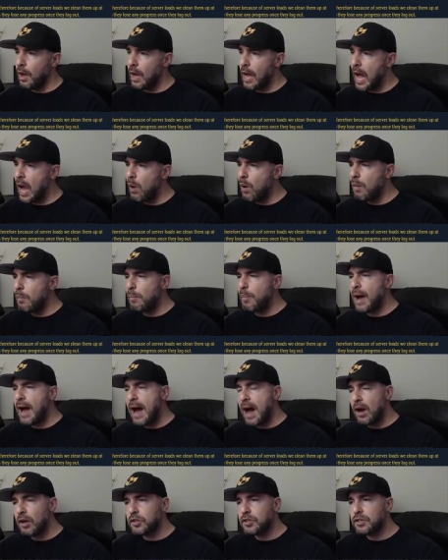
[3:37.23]
how
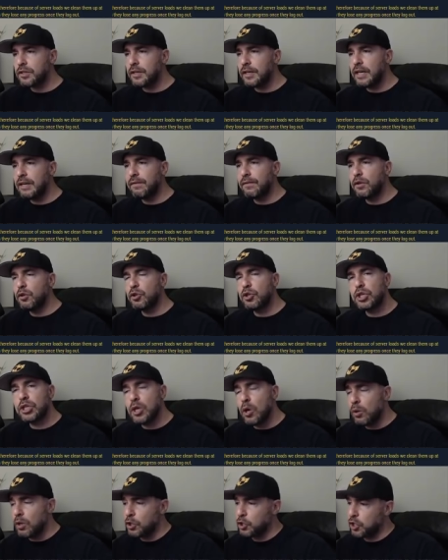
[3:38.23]
about if you
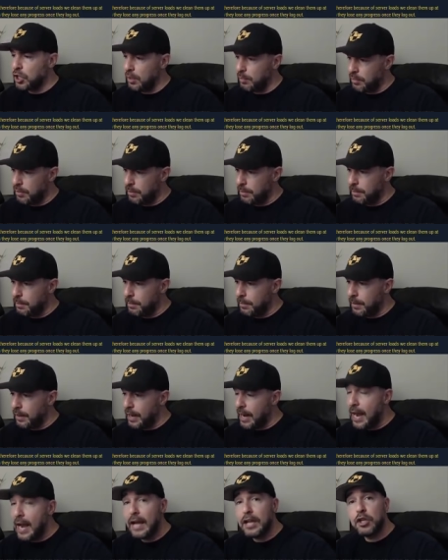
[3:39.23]
stole a ship
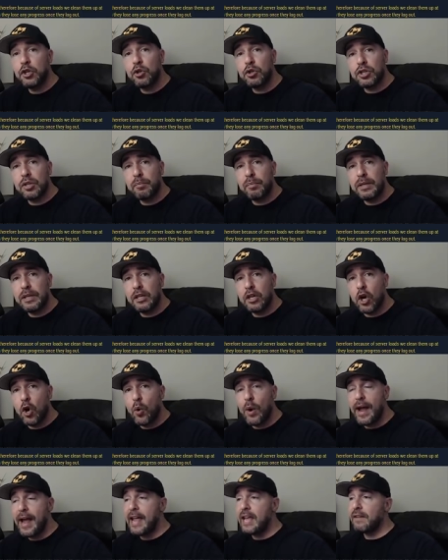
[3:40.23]
and you simply
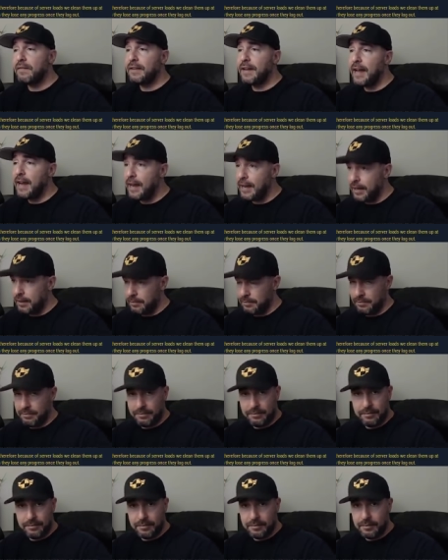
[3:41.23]
go AFK
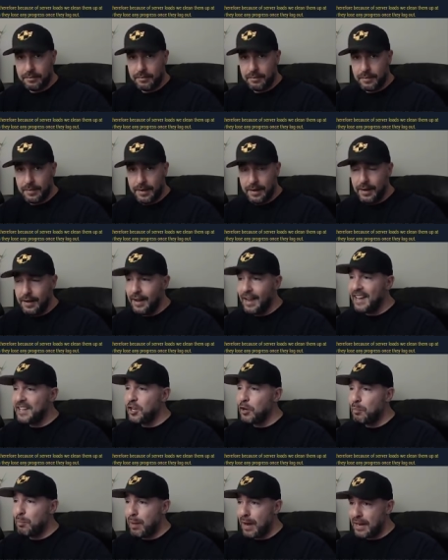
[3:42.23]

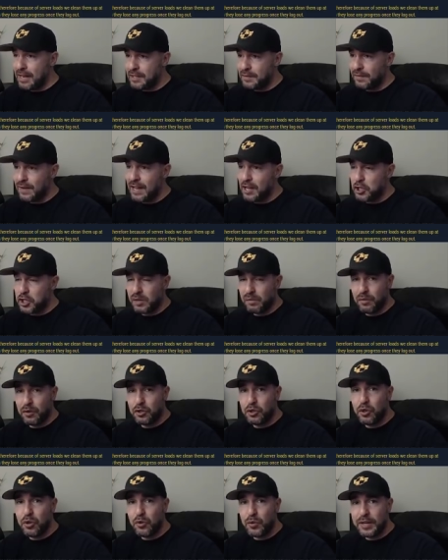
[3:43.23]
and your buddies fly the ship for
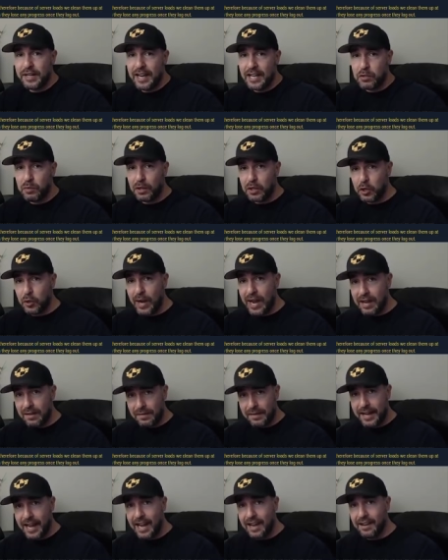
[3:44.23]
2 or 3 days while you
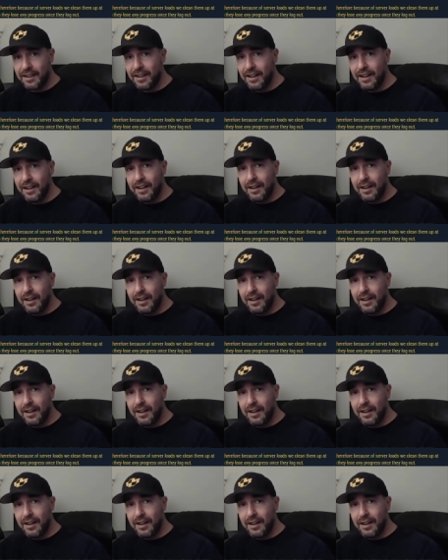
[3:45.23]
AFK